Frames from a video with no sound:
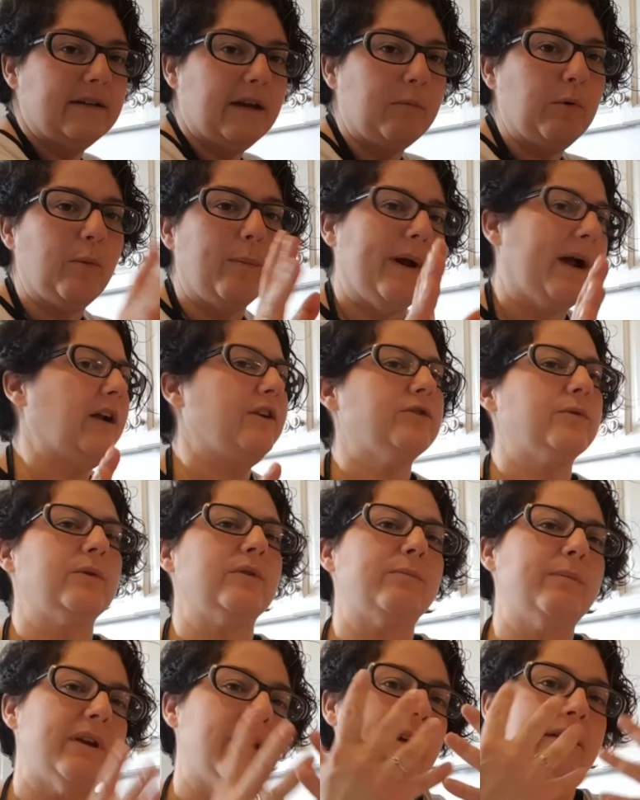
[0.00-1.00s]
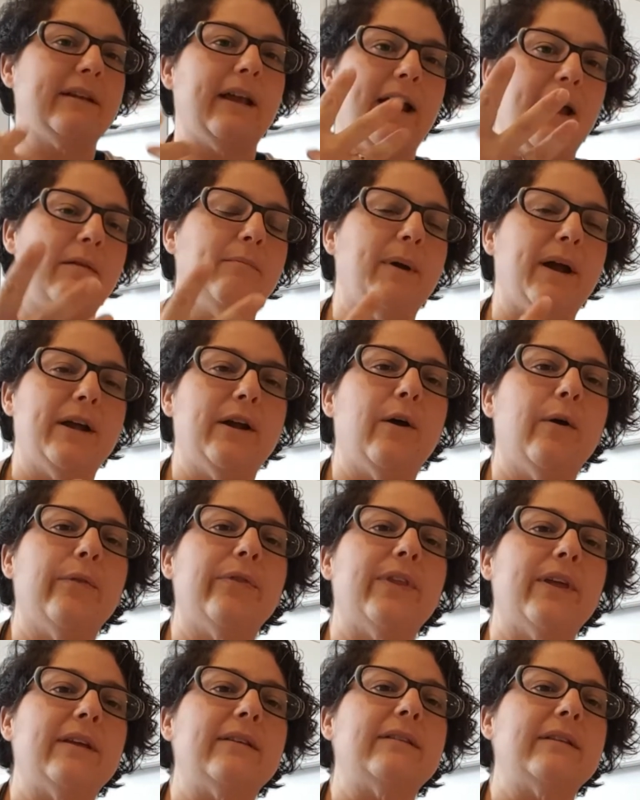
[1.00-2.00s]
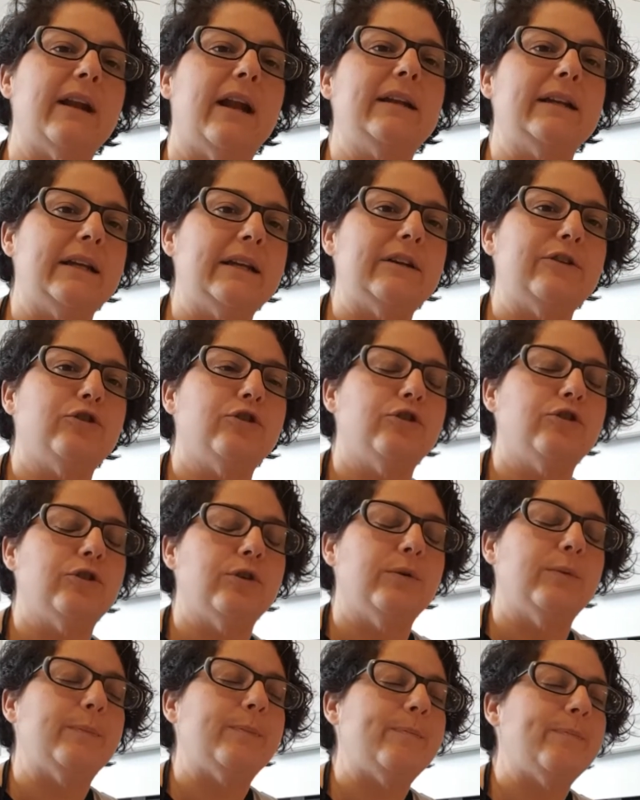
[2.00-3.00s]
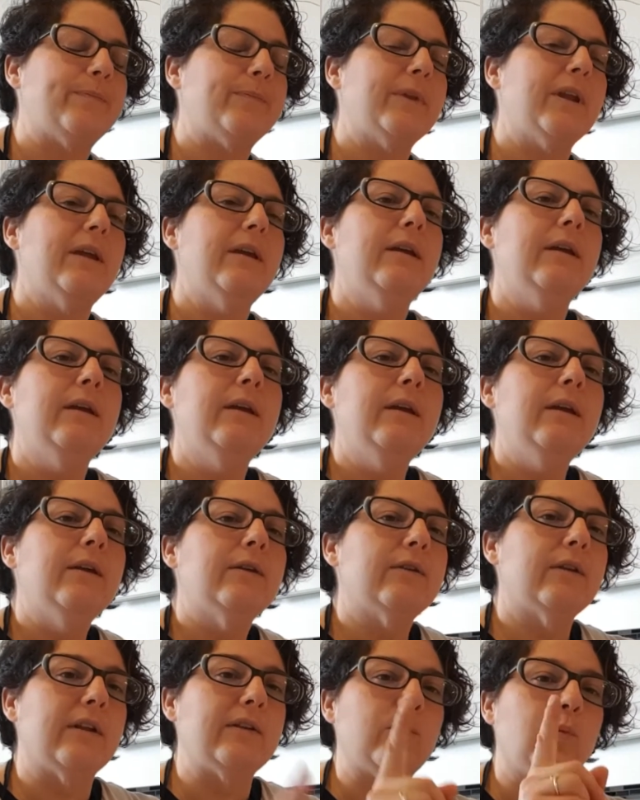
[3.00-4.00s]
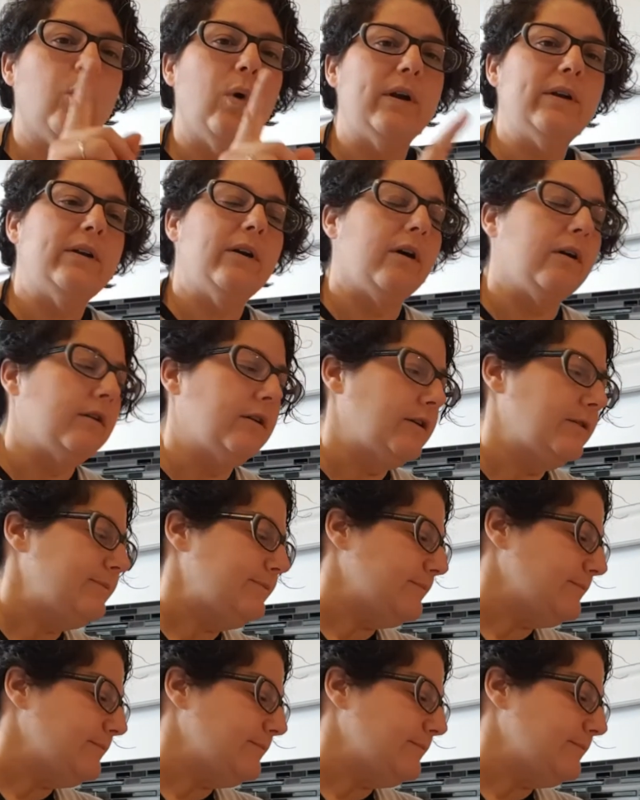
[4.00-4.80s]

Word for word: double batch was because I had my own things that I needed to do. So that's $1